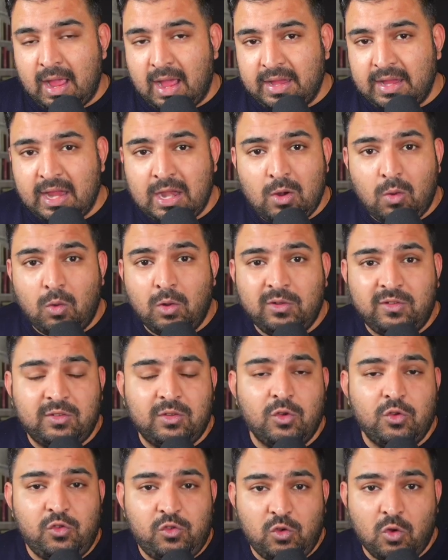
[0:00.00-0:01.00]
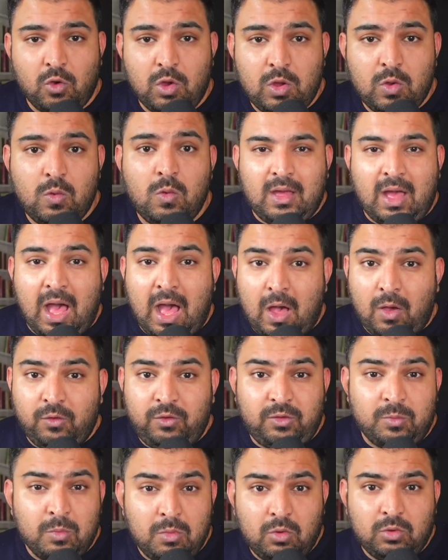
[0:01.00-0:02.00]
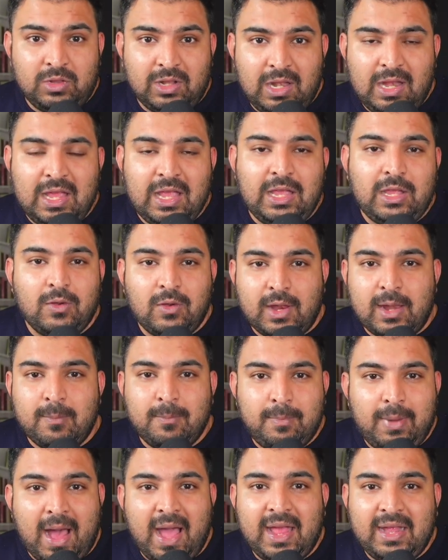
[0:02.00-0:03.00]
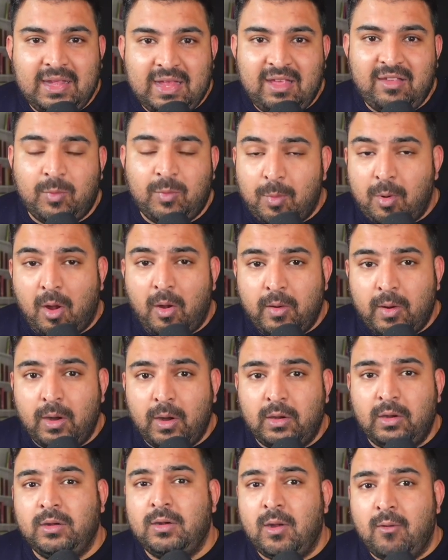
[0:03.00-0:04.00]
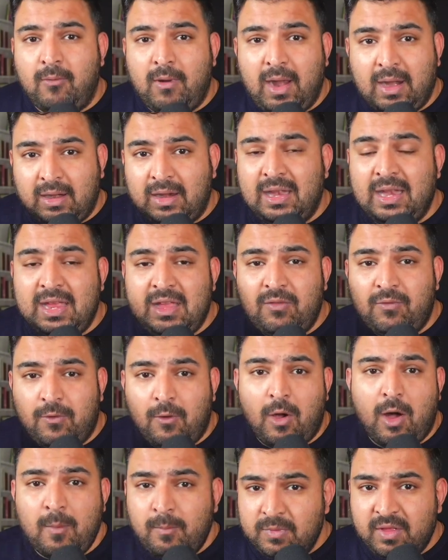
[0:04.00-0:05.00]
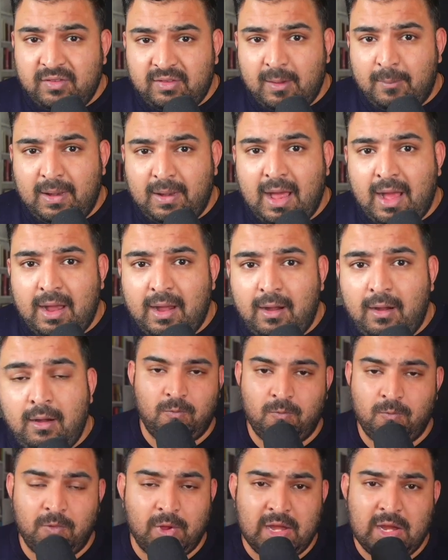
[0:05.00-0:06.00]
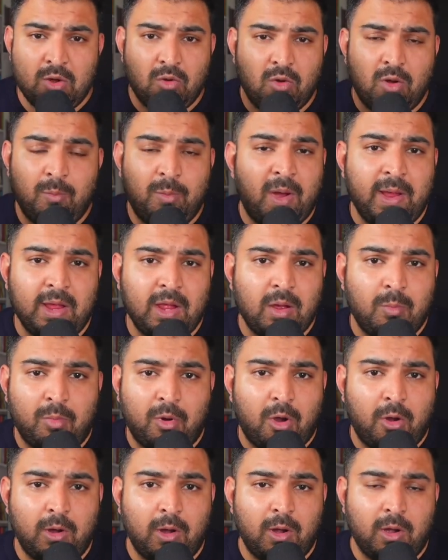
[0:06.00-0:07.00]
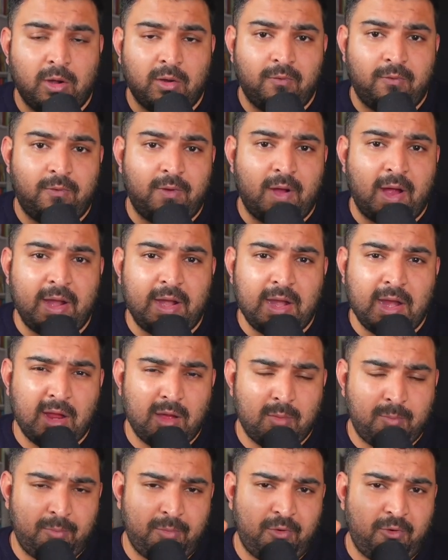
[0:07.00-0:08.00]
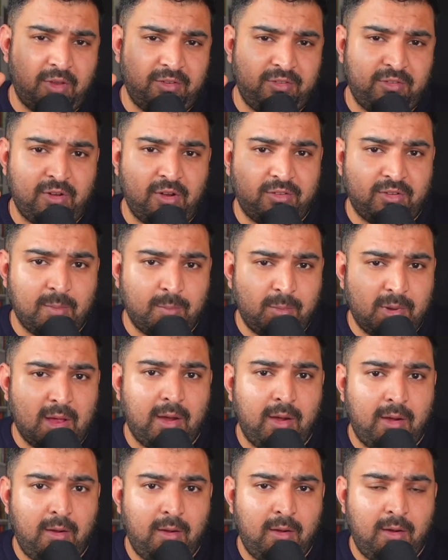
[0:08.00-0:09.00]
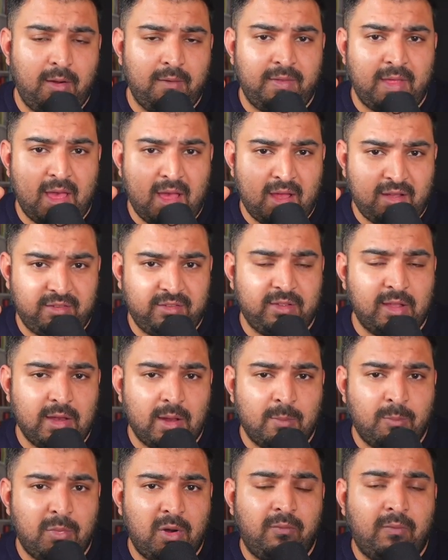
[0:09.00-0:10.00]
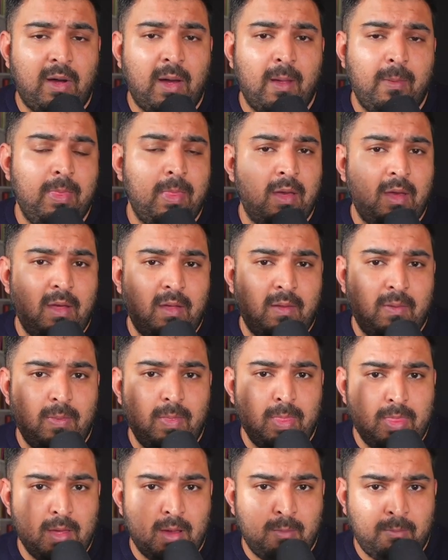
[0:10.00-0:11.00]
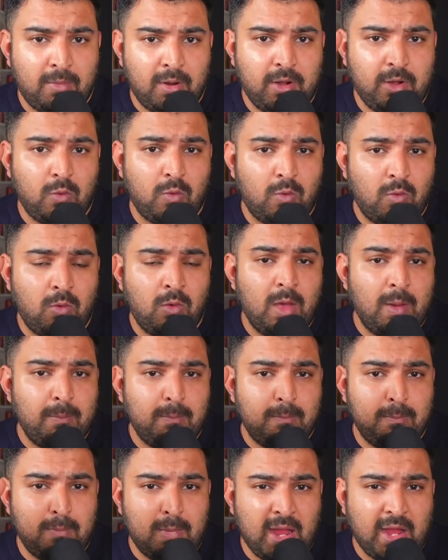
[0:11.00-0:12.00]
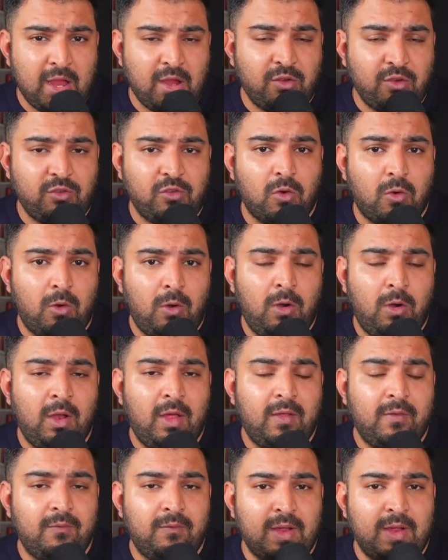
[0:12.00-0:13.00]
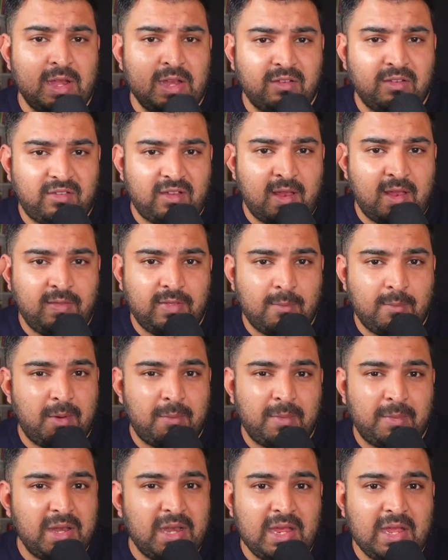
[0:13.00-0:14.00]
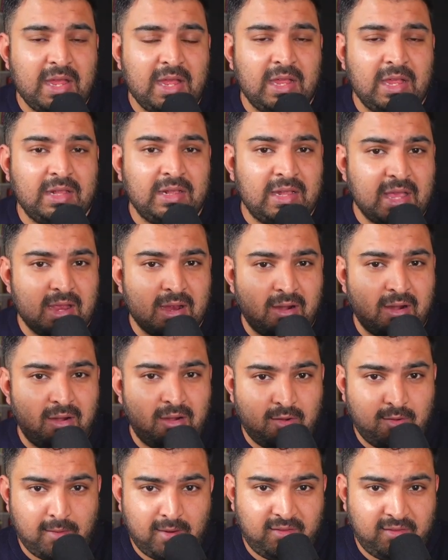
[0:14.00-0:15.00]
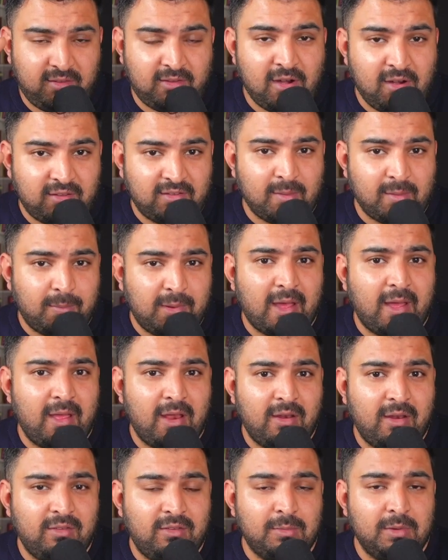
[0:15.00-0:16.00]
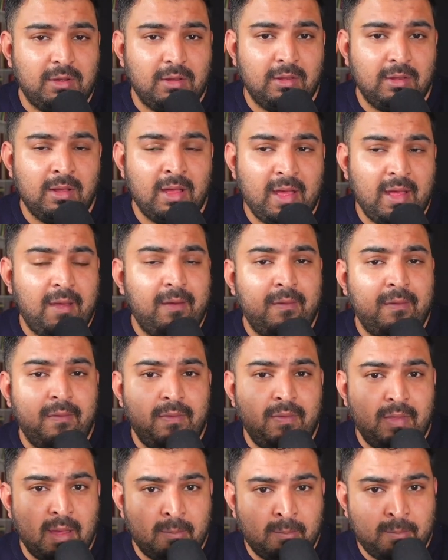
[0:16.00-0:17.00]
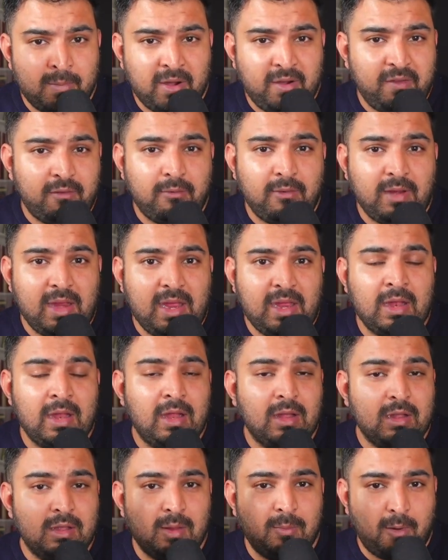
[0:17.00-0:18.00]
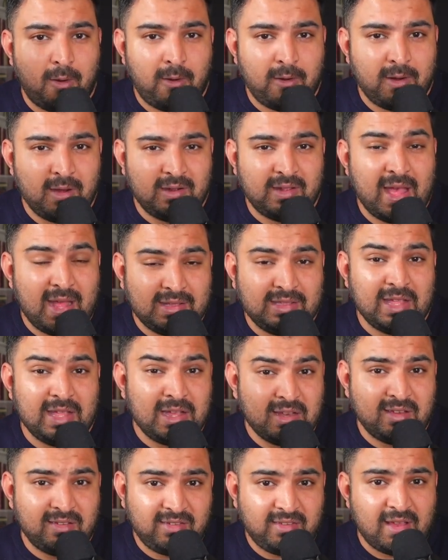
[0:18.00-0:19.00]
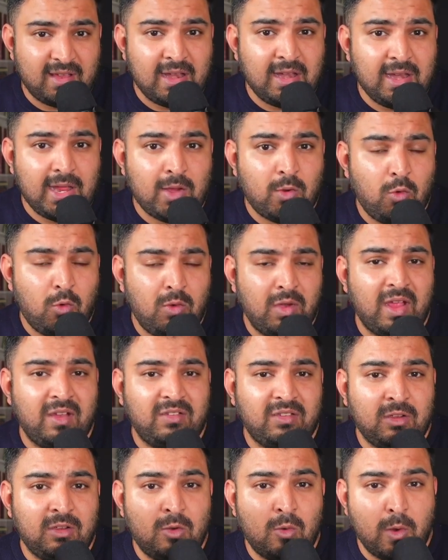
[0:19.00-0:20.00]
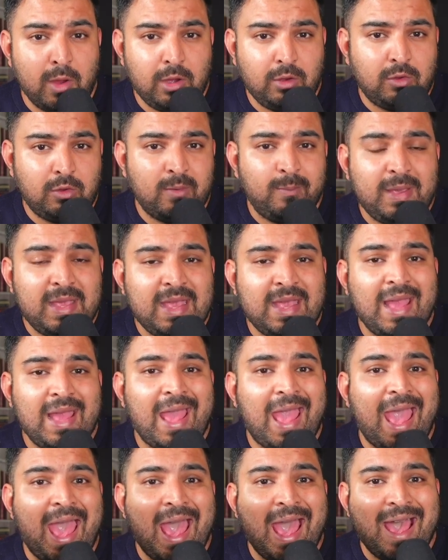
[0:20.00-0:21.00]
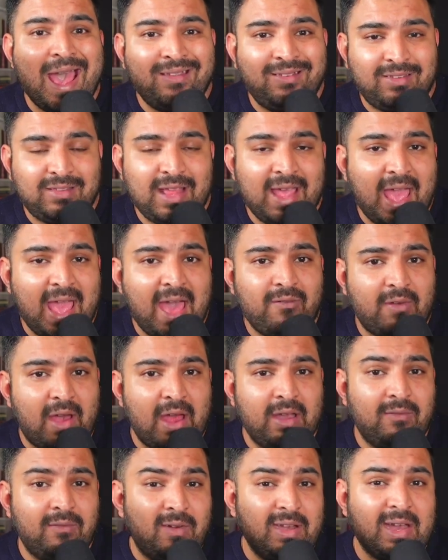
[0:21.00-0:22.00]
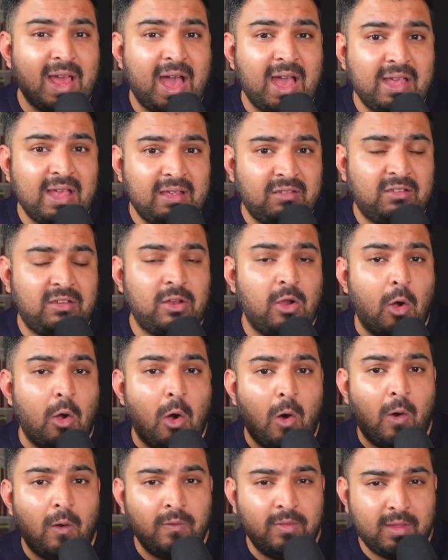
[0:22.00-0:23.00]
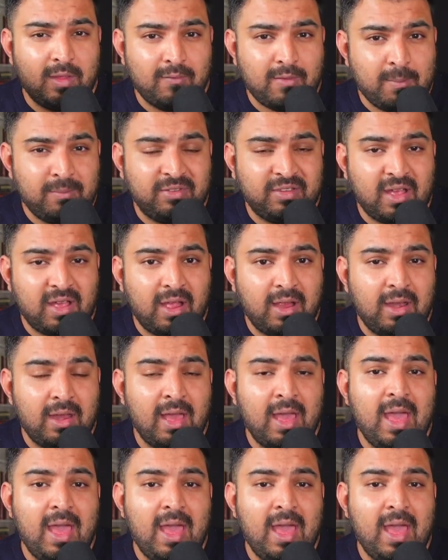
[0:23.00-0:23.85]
I can also show you how smoothly you can buy these products directly from the supplier. When you are buying a product, finding a trusted supplier, that's the number one. Number two, making sure when you send them a money, they are trusted supplier as well. Number three, the product that they're gonna send you is going to be as they have advertised on the website.